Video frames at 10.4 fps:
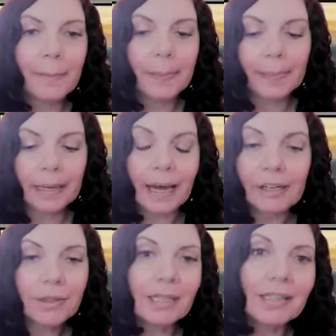I don't
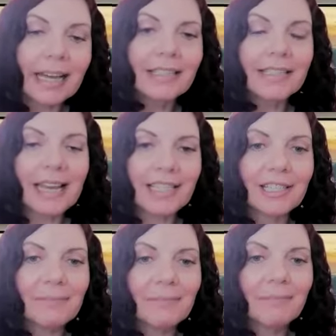think that's as
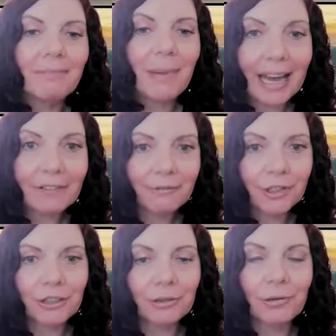bad
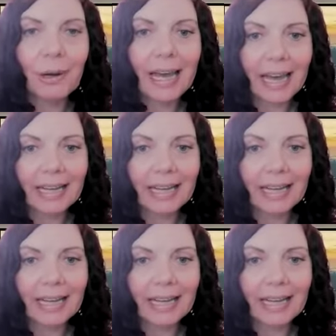for you